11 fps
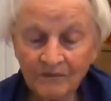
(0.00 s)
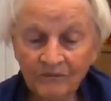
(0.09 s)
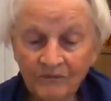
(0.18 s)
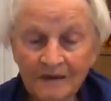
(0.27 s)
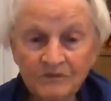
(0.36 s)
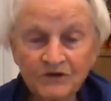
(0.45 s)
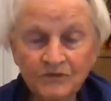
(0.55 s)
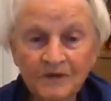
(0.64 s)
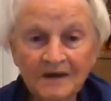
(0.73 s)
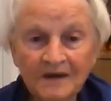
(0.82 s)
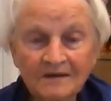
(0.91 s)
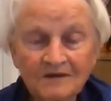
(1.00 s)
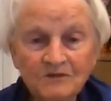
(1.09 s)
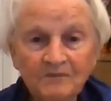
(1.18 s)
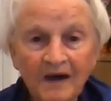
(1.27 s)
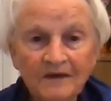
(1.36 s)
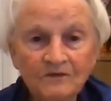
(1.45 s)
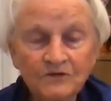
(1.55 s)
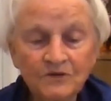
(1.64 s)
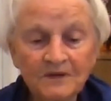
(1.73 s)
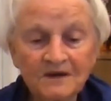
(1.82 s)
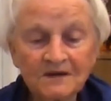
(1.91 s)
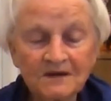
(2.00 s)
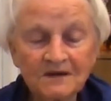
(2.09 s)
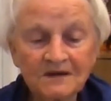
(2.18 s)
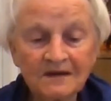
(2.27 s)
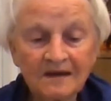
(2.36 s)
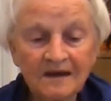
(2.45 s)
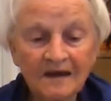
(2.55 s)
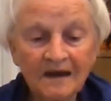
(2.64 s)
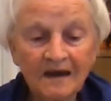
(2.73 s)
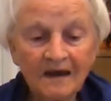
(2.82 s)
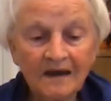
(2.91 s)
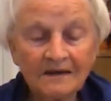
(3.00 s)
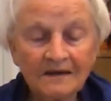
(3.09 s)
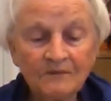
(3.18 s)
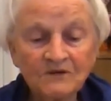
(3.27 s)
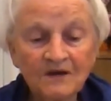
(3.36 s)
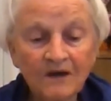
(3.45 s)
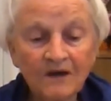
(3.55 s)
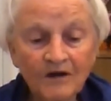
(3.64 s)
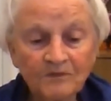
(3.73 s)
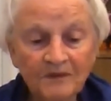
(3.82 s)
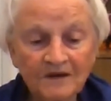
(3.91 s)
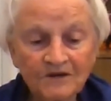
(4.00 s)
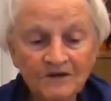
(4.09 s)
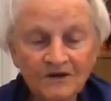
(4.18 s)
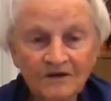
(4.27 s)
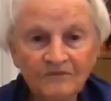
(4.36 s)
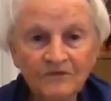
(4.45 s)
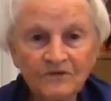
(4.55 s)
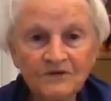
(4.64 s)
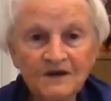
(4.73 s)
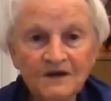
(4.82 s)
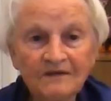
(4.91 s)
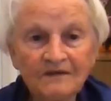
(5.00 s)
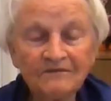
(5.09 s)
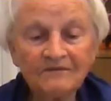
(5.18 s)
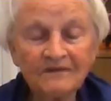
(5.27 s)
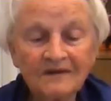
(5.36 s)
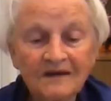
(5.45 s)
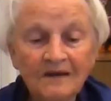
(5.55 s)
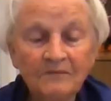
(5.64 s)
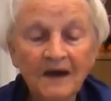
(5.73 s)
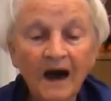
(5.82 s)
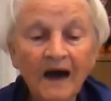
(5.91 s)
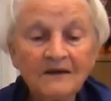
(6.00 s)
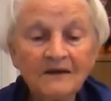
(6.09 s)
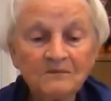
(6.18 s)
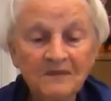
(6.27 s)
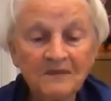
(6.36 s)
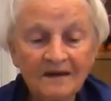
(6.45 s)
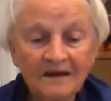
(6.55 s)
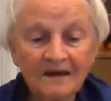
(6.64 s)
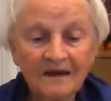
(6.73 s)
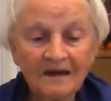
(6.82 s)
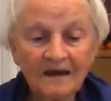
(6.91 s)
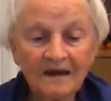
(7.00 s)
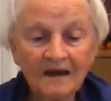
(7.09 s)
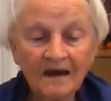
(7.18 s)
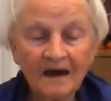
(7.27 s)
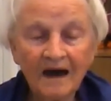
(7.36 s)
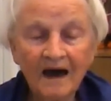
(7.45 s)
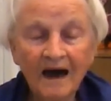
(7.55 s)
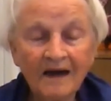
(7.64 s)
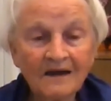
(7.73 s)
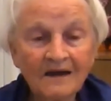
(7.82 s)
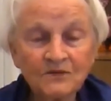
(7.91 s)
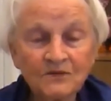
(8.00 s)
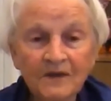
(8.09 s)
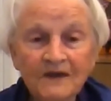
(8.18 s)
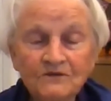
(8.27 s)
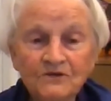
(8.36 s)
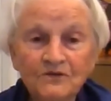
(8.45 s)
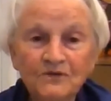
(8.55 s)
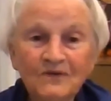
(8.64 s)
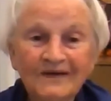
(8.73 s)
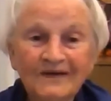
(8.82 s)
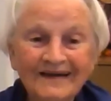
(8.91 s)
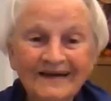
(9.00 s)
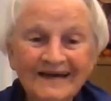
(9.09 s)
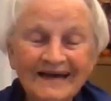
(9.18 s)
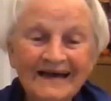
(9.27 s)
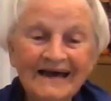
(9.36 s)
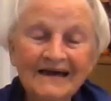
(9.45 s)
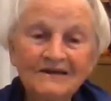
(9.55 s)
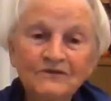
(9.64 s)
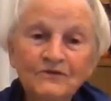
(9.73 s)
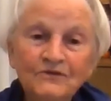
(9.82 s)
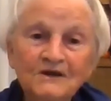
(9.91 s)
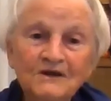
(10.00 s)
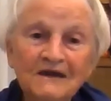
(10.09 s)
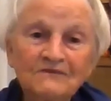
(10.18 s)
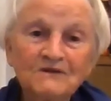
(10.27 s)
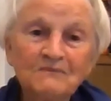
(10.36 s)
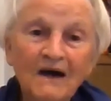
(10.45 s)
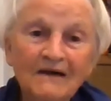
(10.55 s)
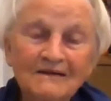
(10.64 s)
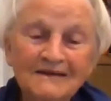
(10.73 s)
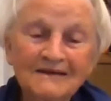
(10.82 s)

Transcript: when I was doing the spinal twist, there was a large picture of Gurudev behind me. And I swear to you that Gurudev smiled.